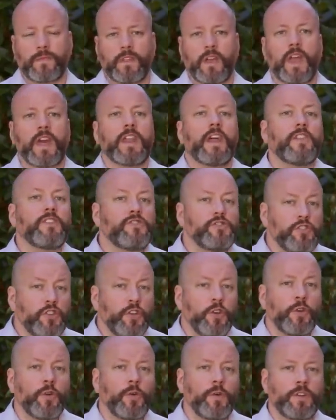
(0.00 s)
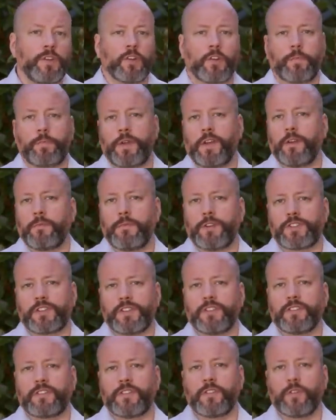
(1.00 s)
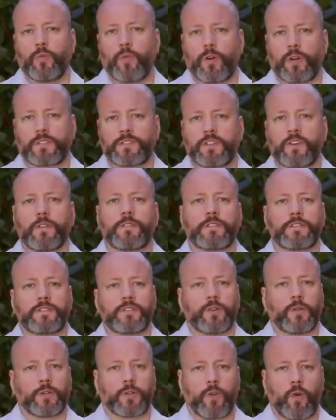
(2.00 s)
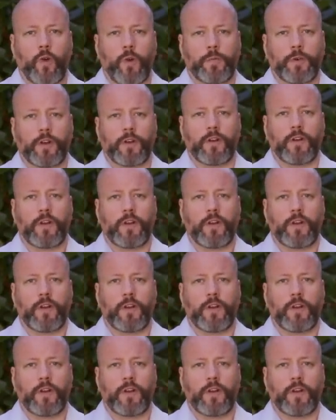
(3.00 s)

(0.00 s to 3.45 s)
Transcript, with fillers: And a new European mission is in the works called the Solar Orbiter,